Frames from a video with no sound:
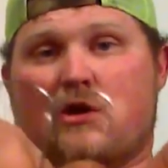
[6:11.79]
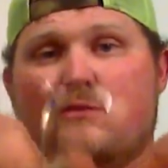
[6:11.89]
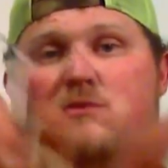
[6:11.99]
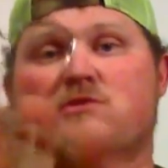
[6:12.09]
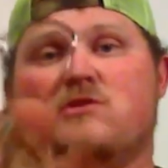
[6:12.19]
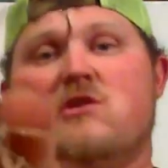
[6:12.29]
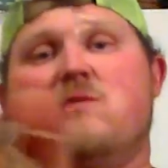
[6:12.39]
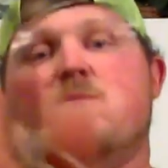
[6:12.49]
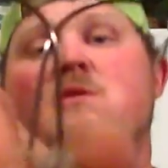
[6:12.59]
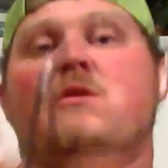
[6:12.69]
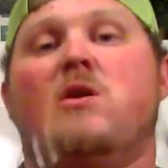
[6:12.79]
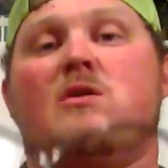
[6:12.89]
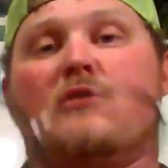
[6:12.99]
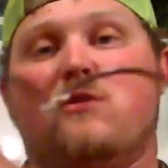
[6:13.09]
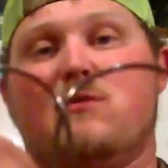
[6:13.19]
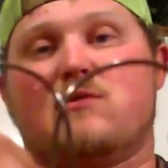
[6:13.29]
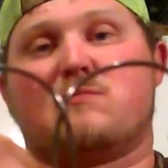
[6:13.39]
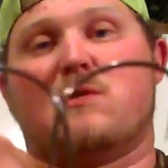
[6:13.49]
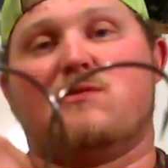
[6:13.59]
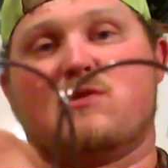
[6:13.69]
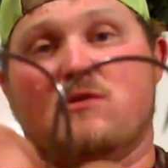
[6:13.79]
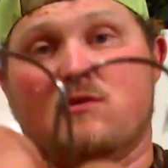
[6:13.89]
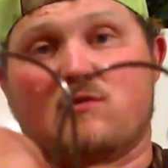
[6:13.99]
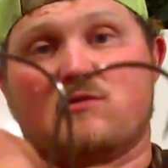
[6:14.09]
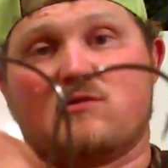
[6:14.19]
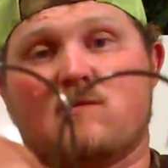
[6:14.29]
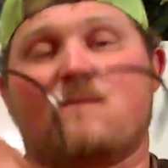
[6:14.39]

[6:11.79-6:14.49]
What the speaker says: opens up, two exposed hooks.